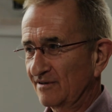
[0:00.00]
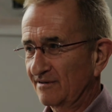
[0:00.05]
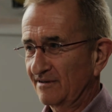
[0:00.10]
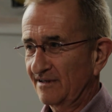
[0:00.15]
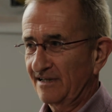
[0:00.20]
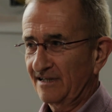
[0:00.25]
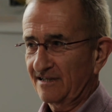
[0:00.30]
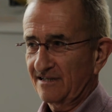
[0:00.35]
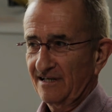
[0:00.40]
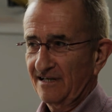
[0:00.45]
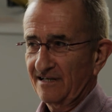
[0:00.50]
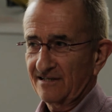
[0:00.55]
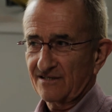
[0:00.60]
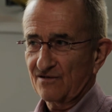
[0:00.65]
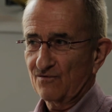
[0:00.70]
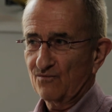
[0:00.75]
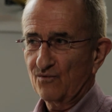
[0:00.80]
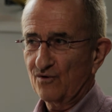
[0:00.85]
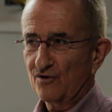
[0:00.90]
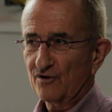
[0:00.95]
it's a
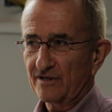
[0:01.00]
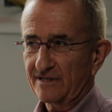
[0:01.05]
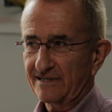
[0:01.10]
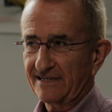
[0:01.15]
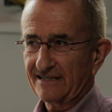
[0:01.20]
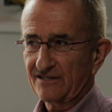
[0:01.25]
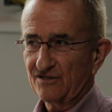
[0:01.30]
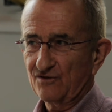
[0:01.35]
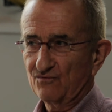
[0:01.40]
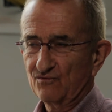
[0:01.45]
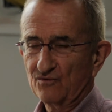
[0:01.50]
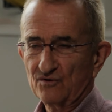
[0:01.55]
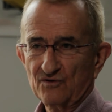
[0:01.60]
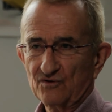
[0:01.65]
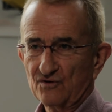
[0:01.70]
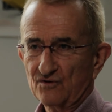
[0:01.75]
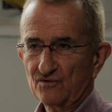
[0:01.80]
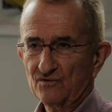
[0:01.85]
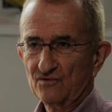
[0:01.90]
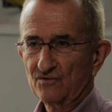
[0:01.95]
work that you
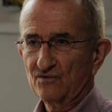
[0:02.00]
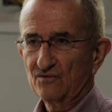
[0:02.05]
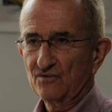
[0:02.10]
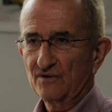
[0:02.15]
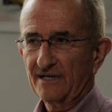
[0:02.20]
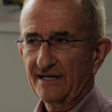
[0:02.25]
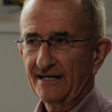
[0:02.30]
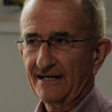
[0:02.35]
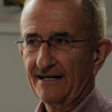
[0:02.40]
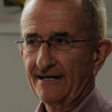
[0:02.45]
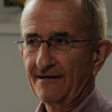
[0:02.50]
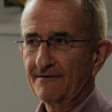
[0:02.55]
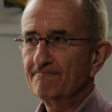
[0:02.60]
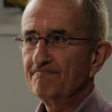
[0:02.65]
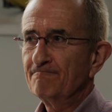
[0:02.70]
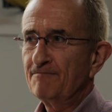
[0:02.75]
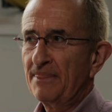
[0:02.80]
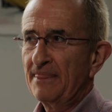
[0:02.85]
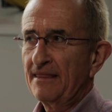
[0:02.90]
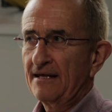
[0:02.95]
wouldn't do
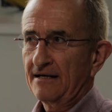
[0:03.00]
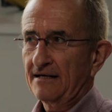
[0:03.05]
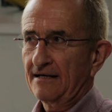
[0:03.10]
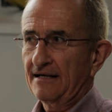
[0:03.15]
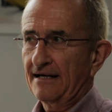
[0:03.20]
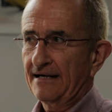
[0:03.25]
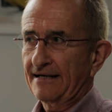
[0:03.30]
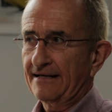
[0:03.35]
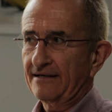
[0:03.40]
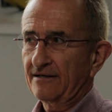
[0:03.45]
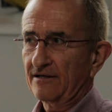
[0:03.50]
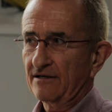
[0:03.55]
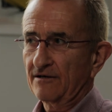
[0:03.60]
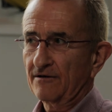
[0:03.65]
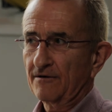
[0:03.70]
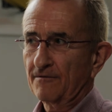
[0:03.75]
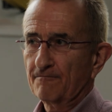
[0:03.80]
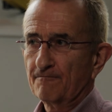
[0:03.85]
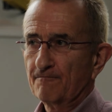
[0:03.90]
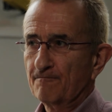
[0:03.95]
like
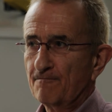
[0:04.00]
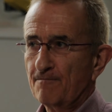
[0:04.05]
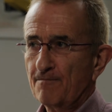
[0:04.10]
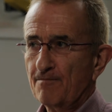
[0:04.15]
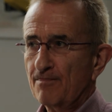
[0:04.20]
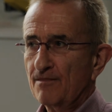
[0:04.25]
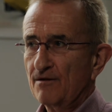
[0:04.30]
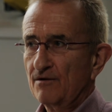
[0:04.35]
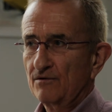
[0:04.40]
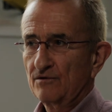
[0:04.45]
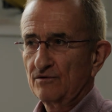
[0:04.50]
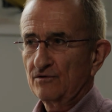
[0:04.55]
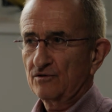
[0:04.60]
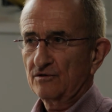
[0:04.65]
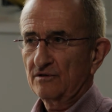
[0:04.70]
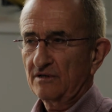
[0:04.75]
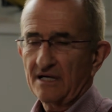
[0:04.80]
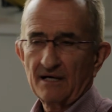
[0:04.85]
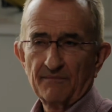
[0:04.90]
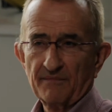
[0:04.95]

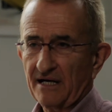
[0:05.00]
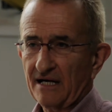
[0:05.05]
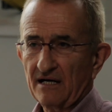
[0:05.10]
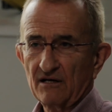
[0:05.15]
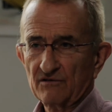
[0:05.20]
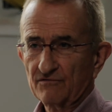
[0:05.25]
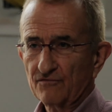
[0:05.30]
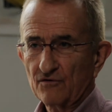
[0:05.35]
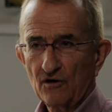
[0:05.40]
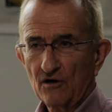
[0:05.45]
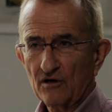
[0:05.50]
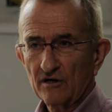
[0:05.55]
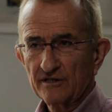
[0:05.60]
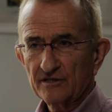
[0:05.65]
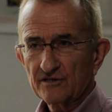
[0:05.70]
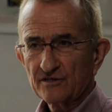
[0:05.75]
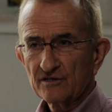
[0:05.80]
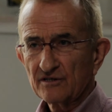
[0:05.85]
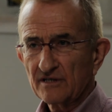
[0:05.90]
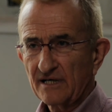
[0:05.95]
coming out of
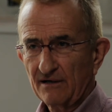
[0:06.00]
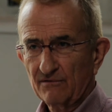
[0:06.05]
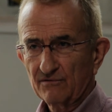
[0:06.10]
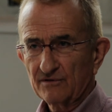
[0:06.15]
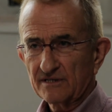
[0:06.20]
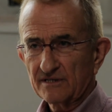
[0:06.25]
college, I would